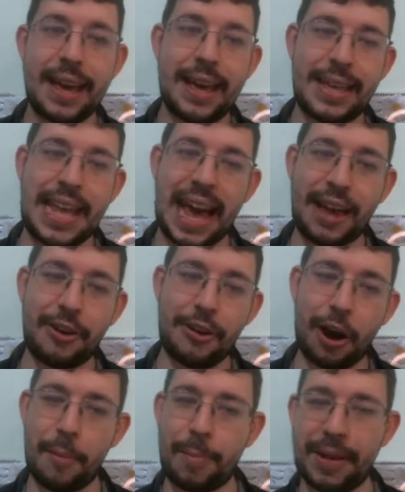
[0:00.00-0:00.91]
Yeah,
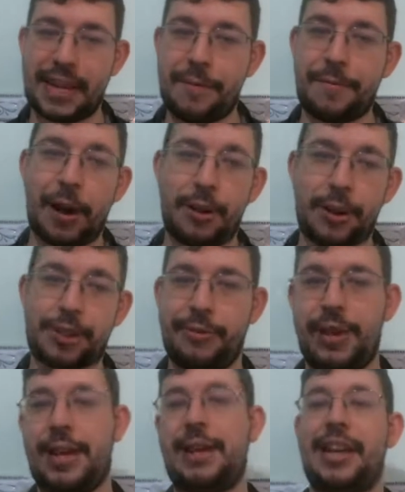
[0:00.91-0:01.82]
your open D file looks
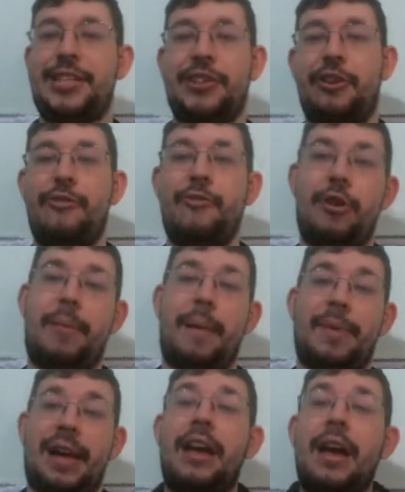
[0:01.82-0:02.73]
really nice. The rook might
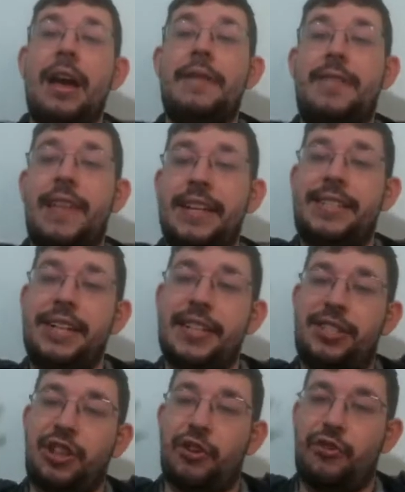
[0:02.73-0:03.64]
be like, this
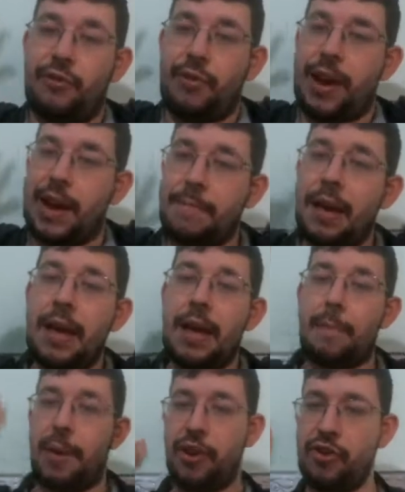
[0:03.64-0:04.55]
is the dream,
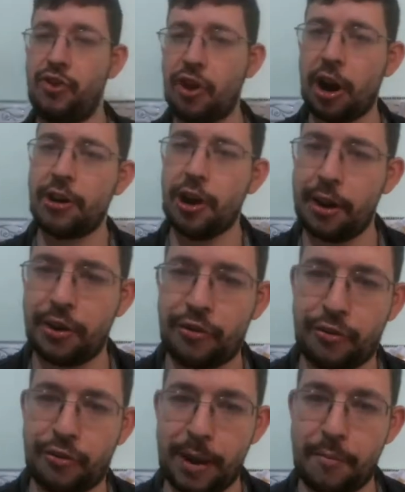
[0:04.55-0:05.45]
but you don't know the
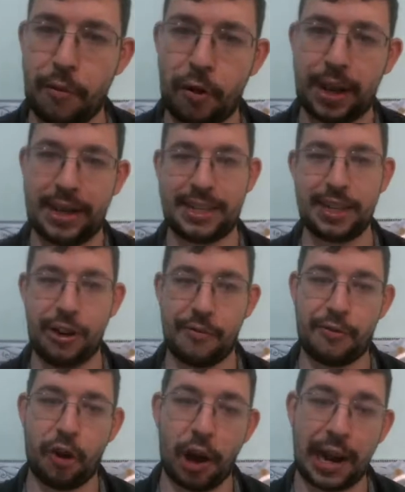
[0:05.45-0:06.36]
dream rook until
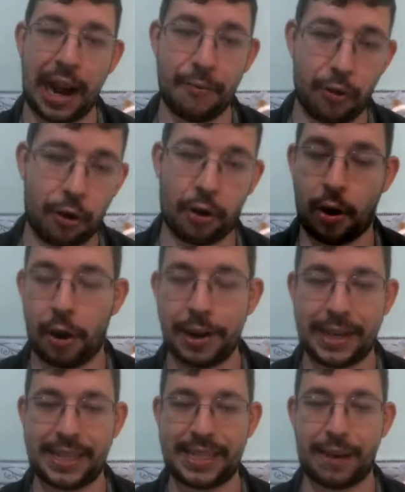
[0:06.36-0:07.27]
you've got that rook on
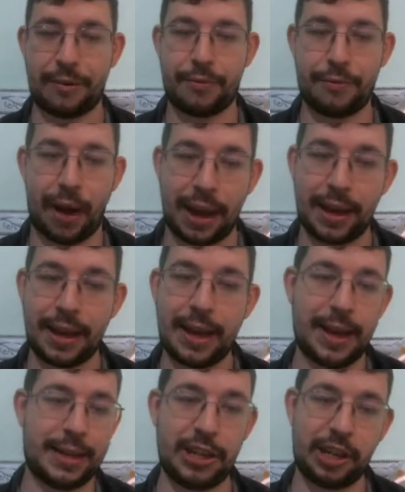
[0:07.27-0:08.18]
the 7th rank,
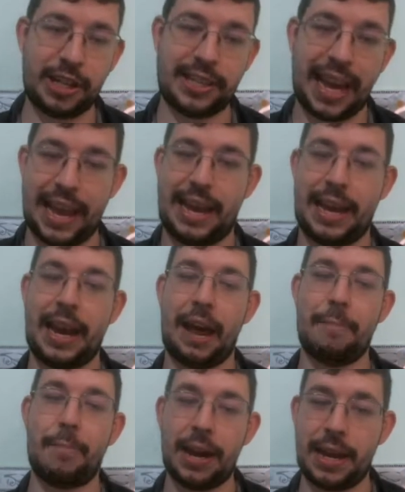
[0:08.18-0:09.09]
until you're taking
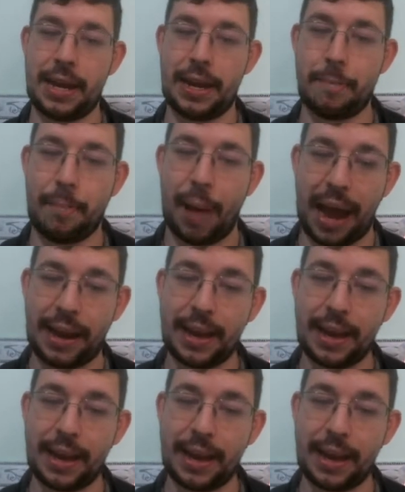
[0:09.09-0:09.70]
that money in the bank,